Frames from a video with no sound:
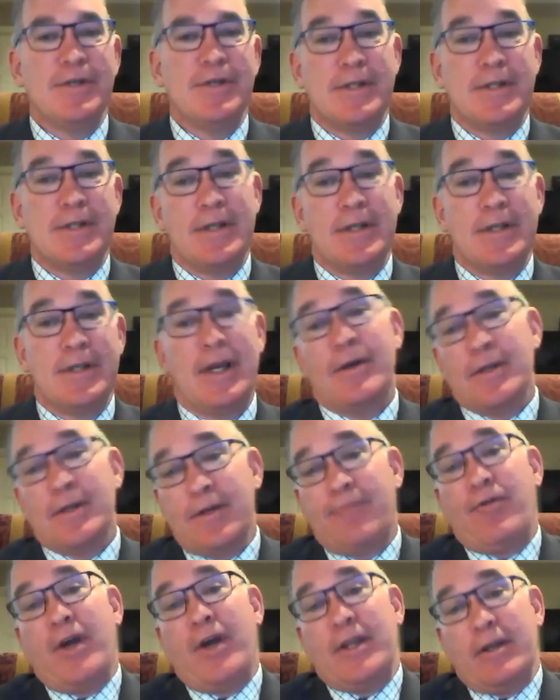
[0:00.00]
today. They're
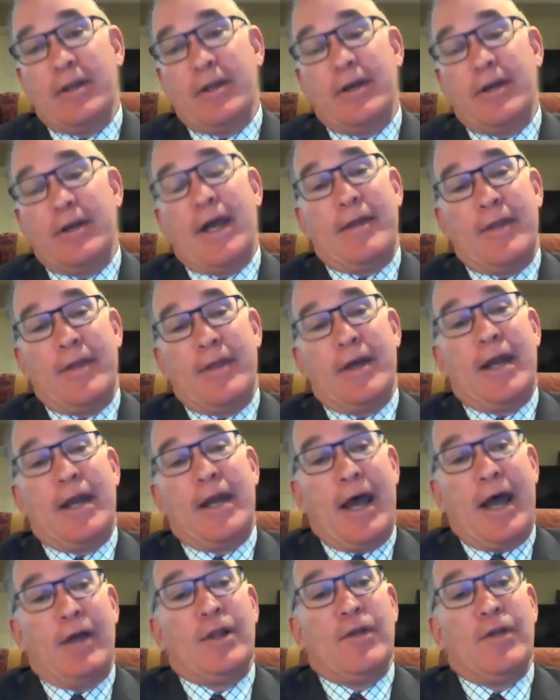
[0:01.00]
afraid they're going to
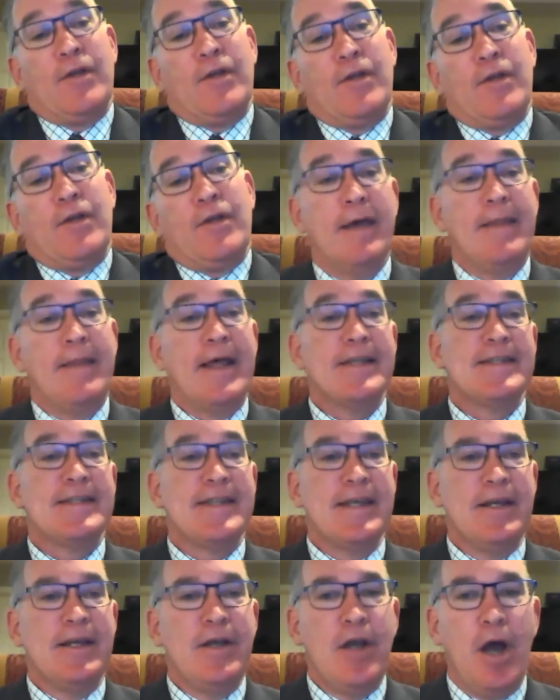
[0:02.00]
outlive their money. And
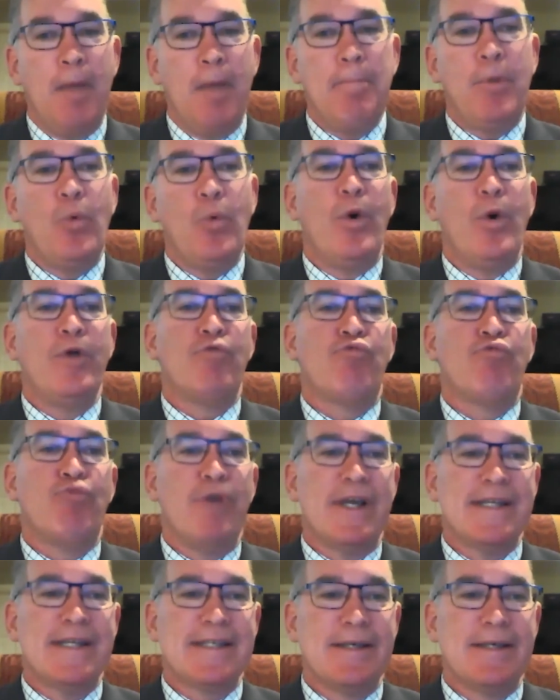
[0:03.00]
that's the number one
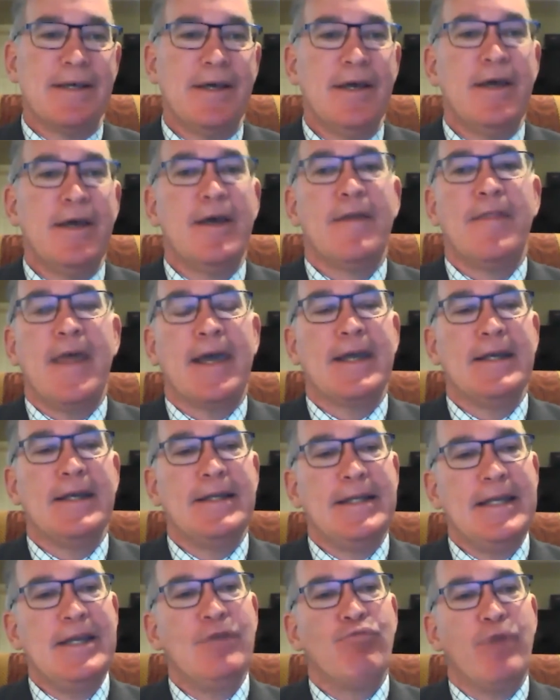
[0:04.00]
risk that can
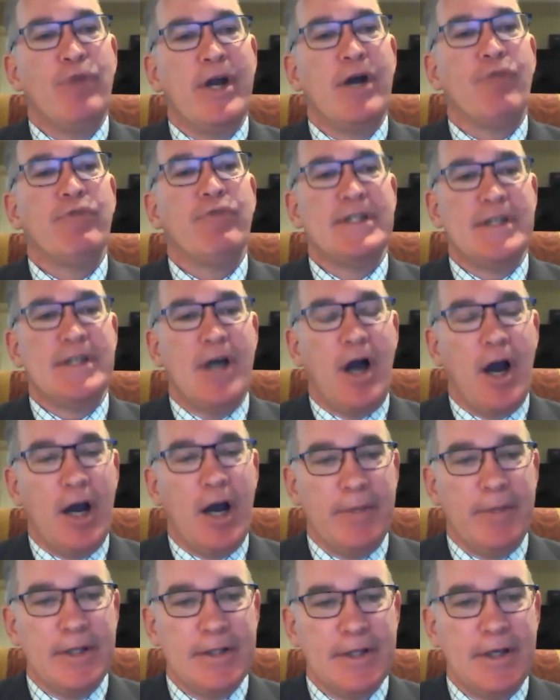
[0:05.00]
derail retirement.